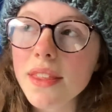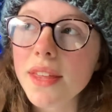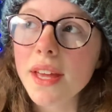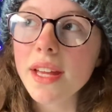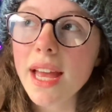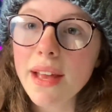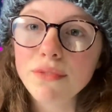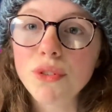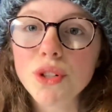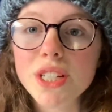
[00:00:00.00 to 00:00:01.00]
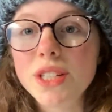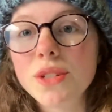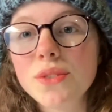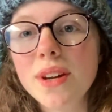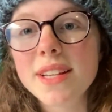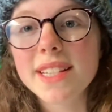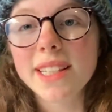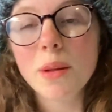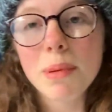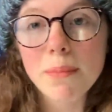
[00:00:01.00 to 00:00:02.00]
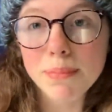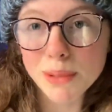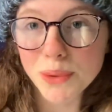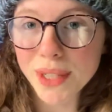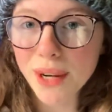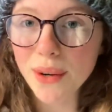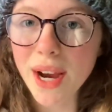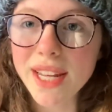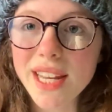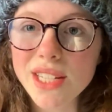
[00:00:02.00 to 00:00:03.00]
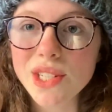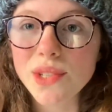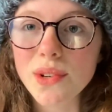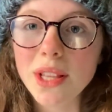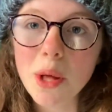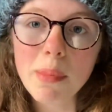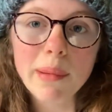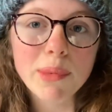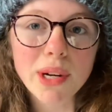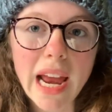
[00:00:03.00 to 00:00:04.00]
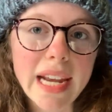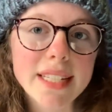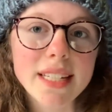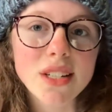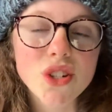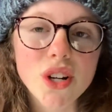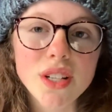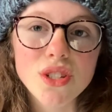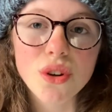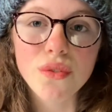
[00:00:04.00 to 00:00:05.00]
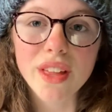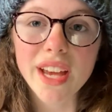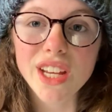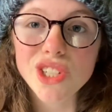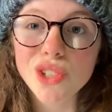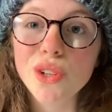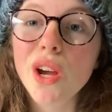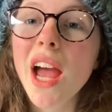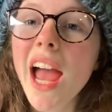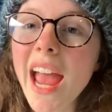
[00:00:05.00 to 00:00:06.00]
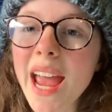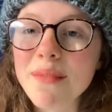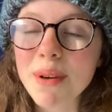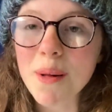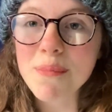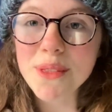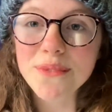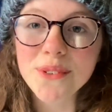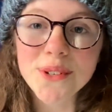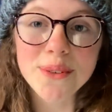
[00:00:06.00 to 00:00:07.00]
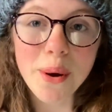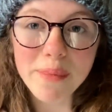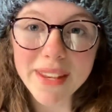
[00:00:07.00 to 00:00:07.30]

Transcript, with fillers: The M forty-two is a little bit blown out. I need to do a little bit more editing to try and solve that issue, um, but I'll put the photo up